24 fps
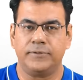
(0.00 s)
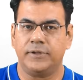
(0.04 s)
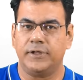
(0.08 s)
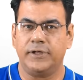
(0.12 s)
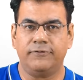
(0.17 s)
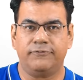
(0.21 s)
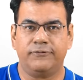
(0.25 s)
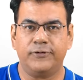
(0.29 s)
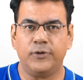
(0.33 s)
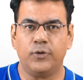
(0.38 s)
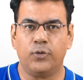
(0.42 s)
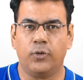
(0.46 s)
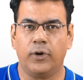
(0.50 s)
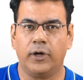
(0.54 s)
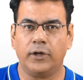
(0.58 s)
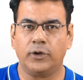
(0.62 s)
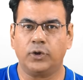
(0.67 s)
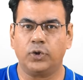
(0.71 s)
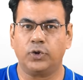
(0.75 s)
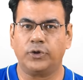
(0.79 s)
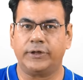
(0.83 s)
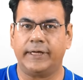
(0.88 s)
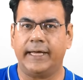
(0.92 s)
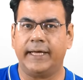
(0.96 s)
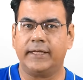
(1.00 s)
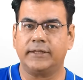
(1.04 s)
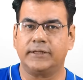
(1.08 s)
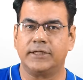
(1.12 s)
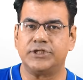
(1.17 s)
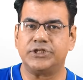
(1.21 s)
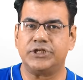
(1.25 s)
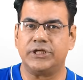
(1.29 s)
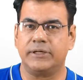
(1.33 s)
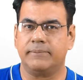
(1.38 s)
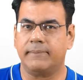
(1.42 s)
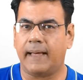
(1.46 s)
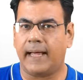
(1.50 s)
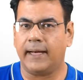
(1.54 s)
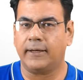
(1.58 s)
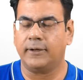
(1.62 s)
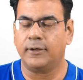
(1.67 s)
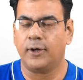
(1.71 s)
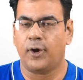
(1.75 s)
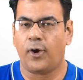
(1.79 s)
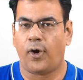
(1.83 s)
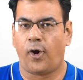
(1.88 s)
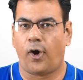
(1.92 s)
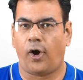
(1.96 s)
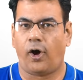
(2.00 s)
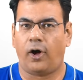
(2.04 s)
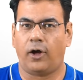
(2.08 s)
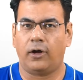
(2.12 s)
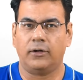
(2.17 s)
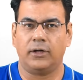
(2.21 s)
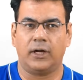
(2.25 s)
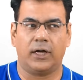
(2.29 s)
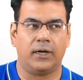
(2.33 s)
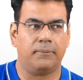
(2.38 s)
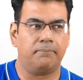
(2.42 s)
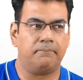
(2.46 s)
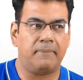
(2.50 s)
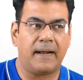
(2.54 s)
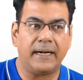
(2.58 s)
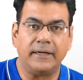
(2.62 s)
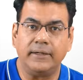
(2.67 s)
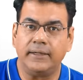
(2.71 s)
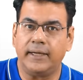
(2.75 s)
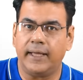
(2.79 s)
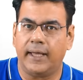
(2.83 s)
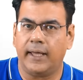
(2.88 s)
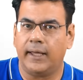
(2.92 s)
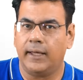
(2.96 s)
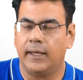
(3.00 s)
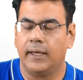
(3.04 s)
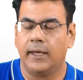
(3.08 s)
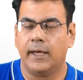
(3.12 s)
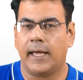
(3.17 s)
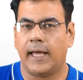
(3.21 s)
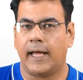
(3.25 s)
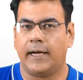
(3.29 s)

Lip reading: if you were to take the GMAT on a Monday